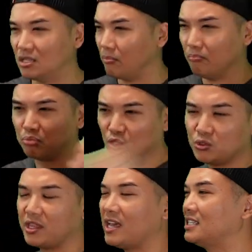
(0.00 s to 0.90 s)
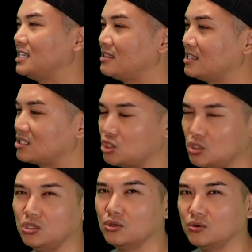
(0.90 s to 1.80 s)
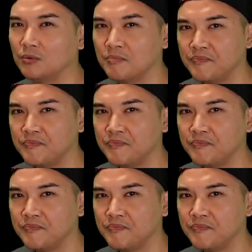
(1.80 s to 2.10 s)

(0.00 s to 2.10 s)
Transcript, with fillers: the brute that did this to you.